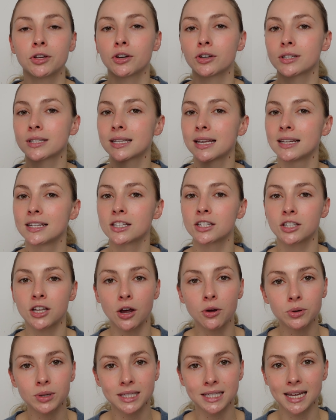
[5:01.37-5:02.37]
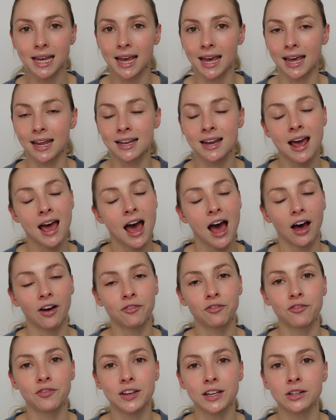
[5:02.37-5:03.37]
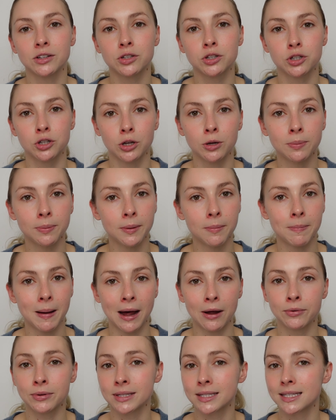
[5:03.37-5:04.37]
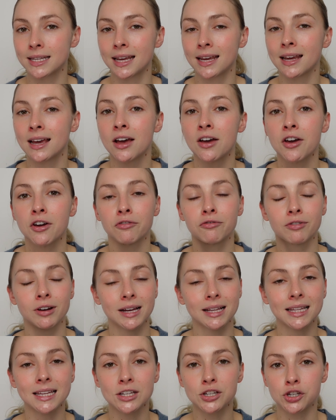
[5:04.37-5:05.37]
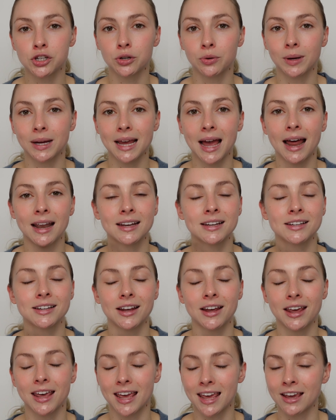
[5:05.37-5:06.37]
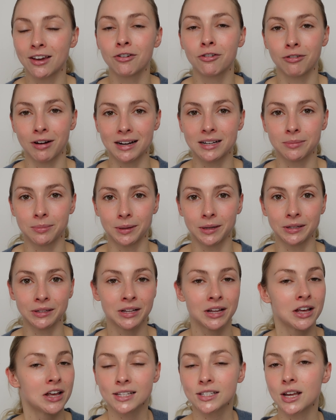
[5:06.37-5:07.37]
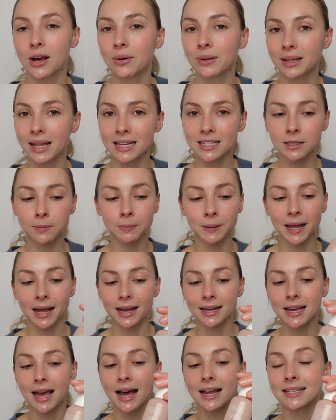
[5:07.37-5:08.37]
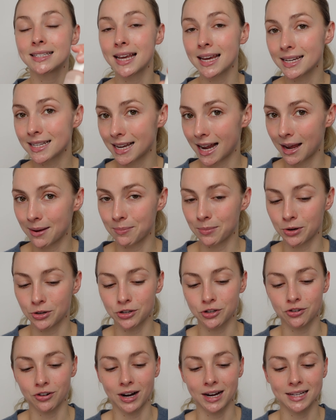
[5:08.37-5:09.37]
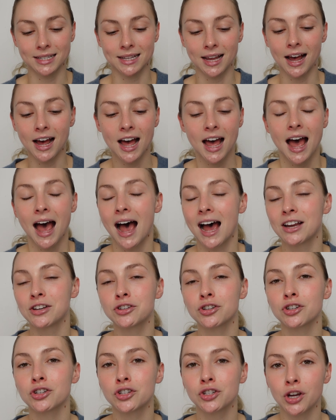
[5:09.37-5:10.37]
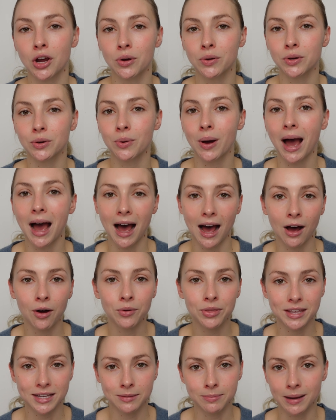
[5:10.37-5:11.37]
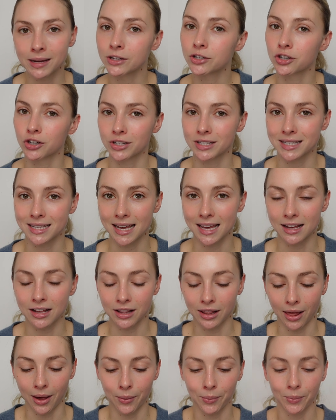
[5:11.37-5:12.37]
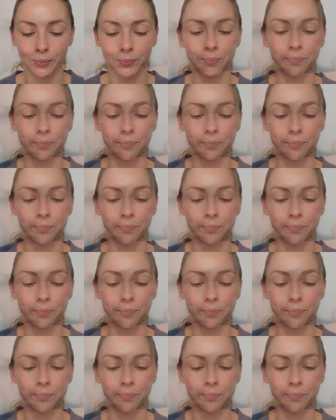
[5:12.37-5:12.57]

your skin soaks it in and feels super bouncy, really dewy and incredible. So let's apply our daytime moisturiser and just show you how this makes your skin glow.